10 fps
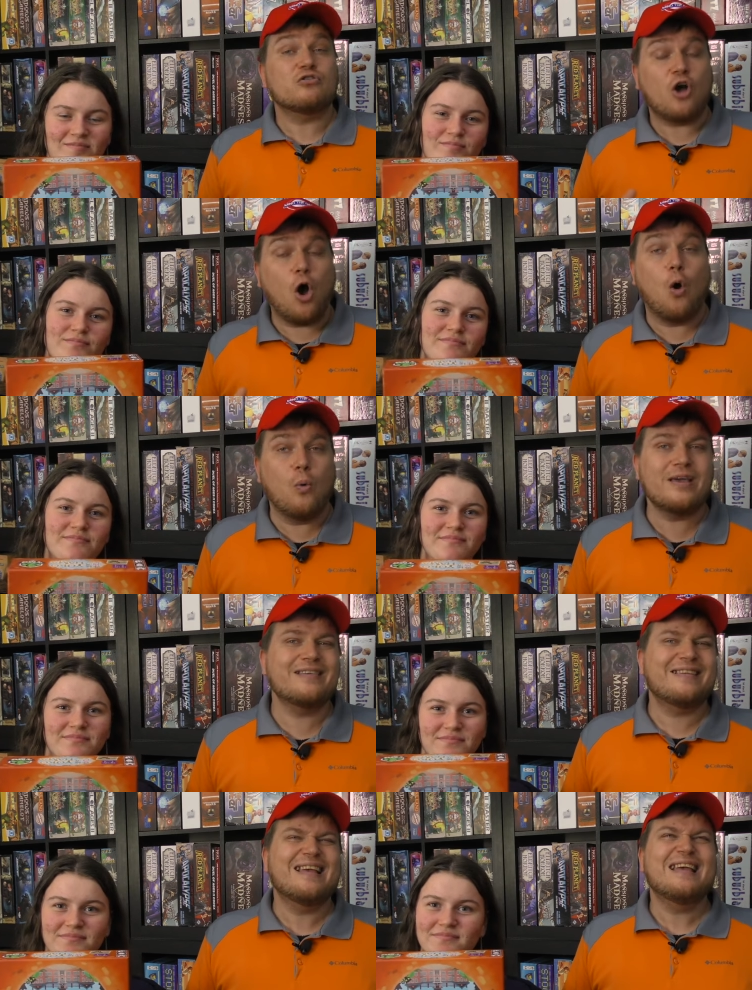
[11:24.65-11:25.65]
Speaker 1: there's
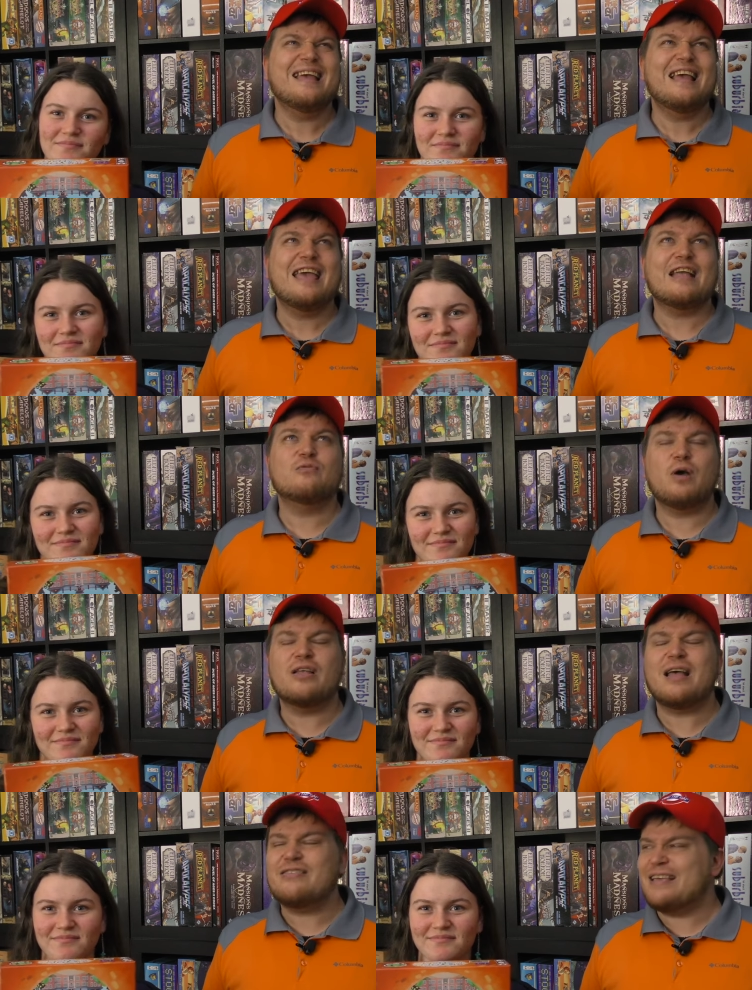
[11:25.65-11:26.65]
always, it's,
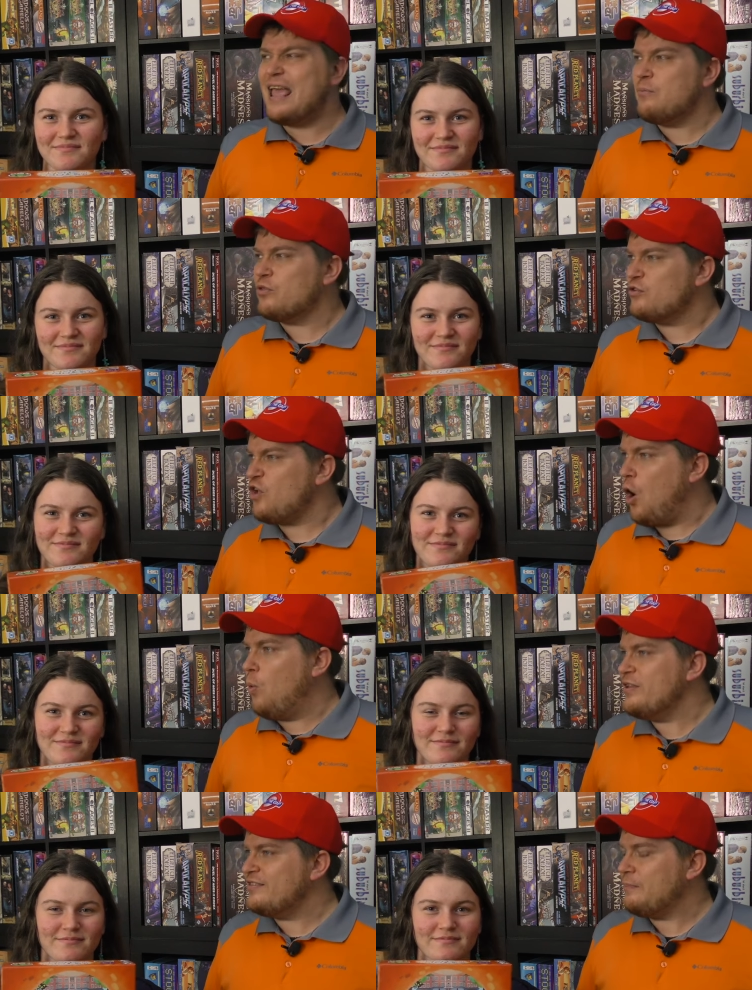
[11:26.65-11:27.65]
it's a game where there's
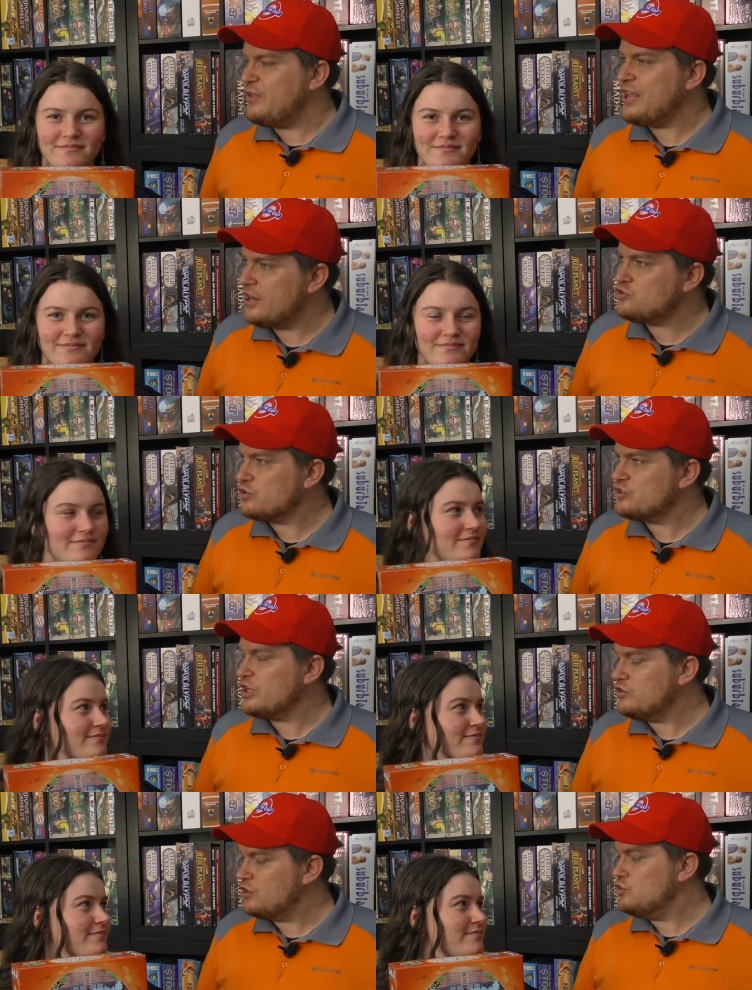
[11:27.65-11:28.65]
always something
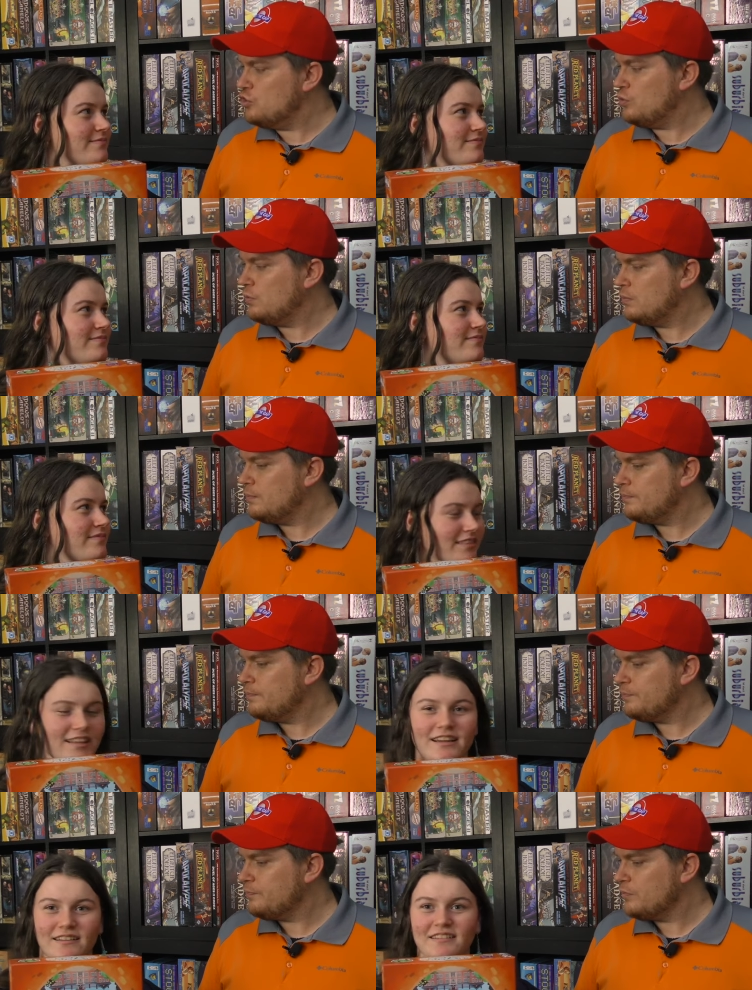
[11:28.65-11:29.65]
interesting to do.
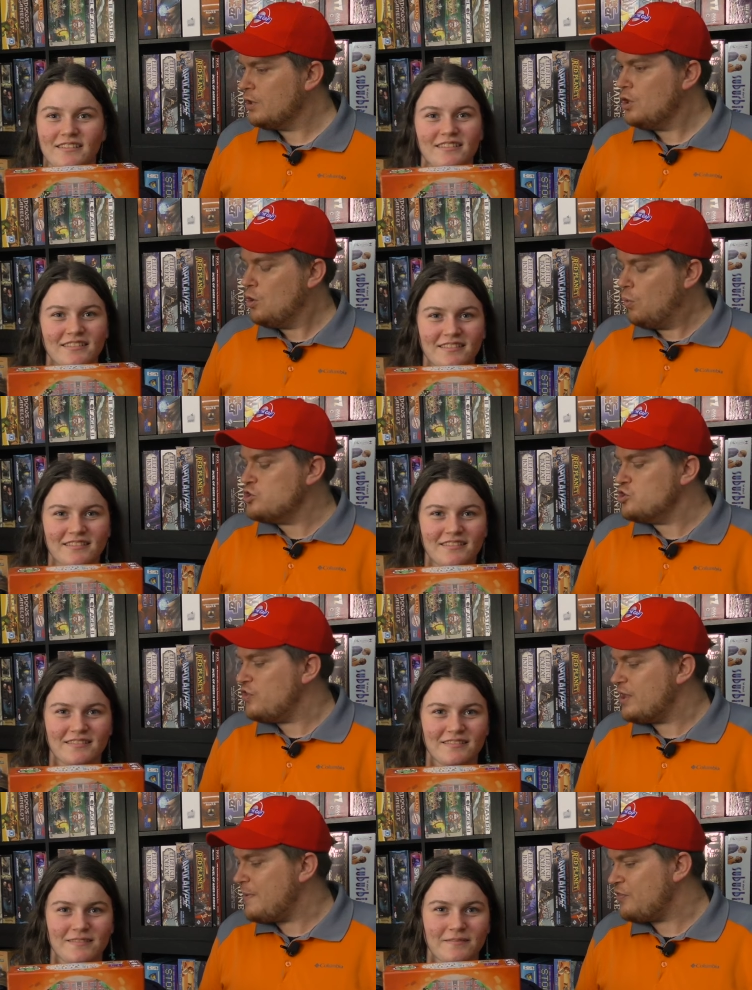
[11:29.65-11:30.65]
Speaker 2: Yeah.
Speaker 1: What do you
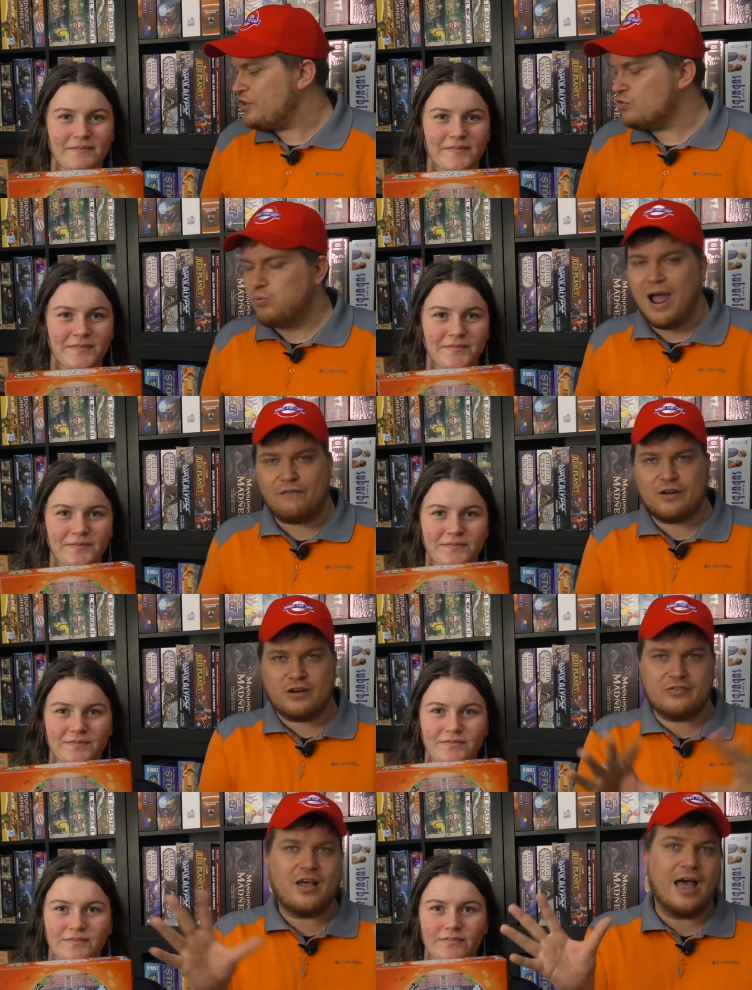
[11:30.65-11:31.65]
think about the graphic
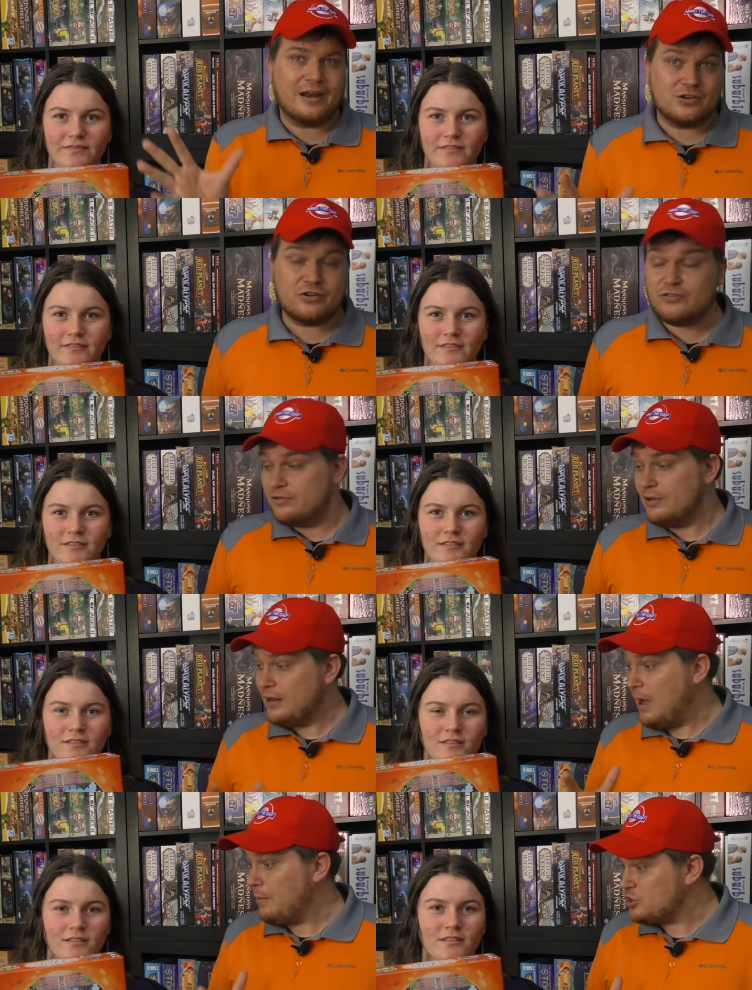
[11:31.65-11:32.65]
design and just
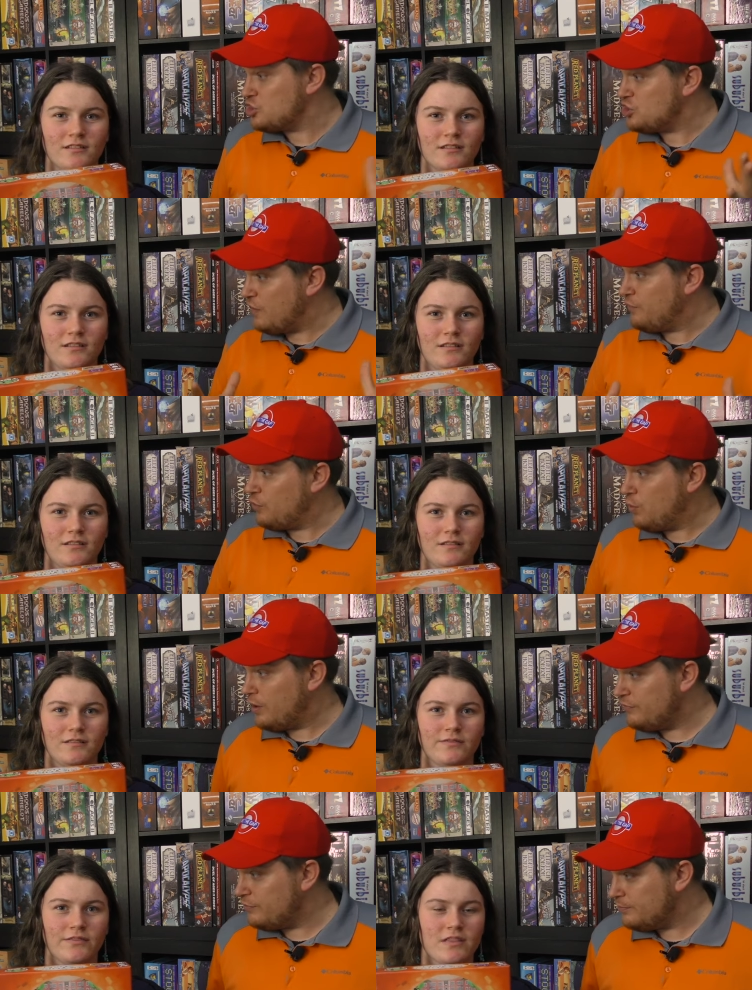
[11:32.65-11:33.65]
how much stuff there
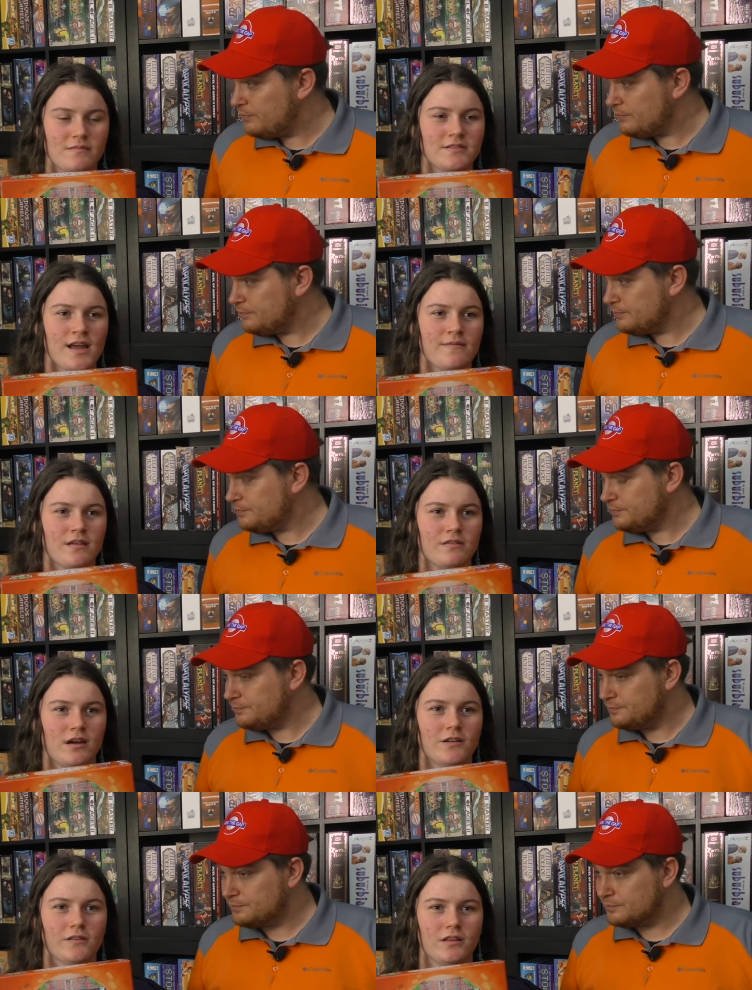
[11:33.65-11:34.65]
was?
Speaker 2: Sometimes I
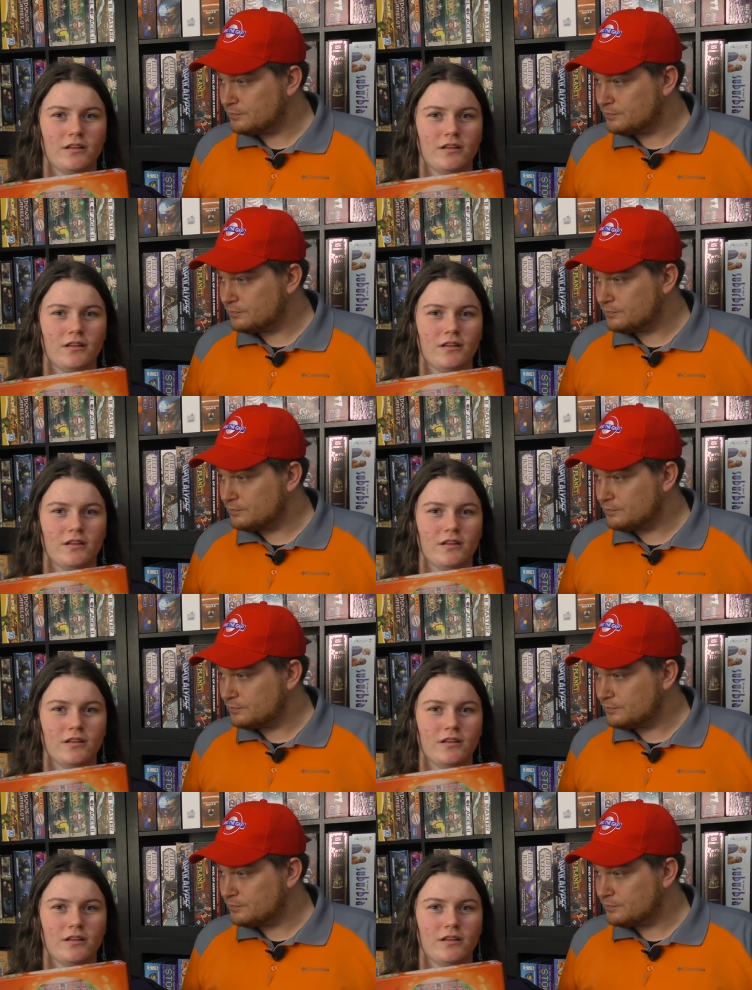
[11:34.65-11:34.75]
thought it was a